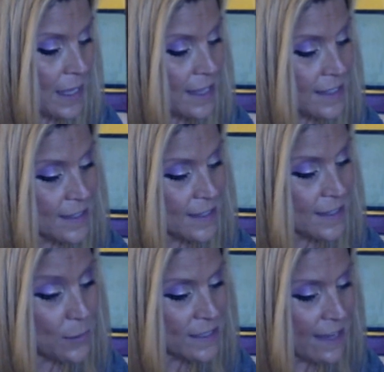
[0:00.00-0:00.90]
Somebody
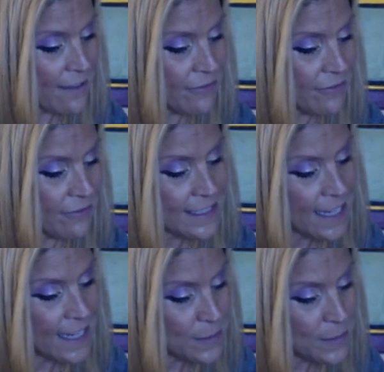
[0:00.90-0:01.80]
was definitely
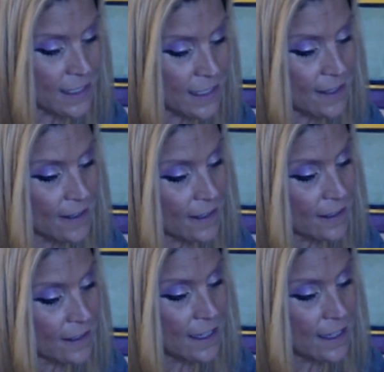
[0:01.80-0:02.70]
tempted here
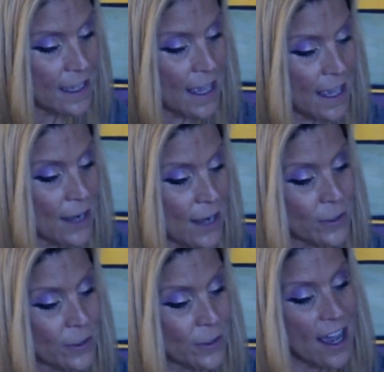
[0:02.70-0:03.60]
and
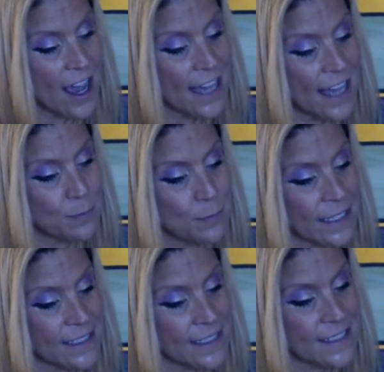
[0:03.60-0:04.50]
really
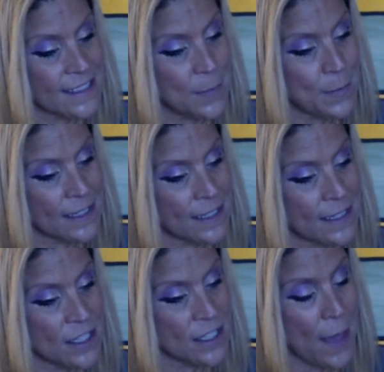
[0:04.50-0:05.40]
contemplated stepping into
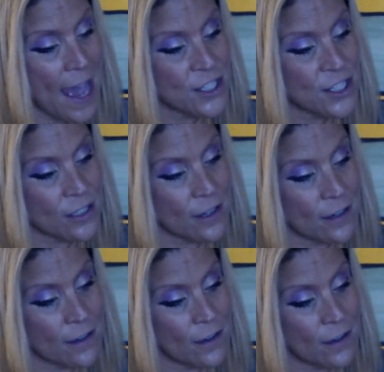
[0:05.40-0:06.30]
the passion, uh,
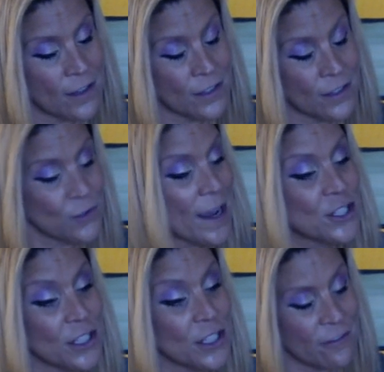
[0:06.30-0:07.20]
uh, the direction
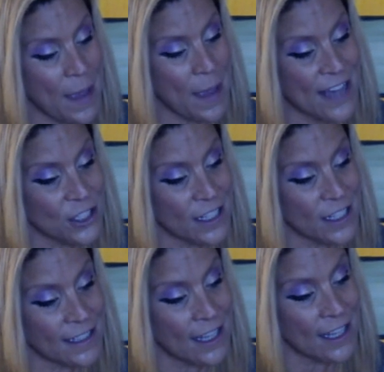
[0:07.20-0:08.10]
of passion
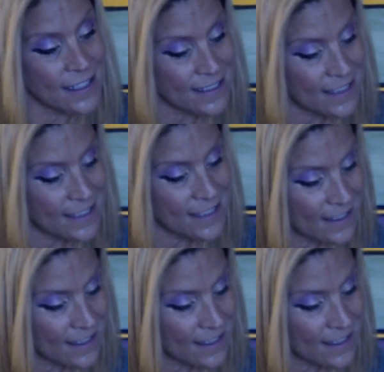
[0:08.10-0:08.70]
and lust.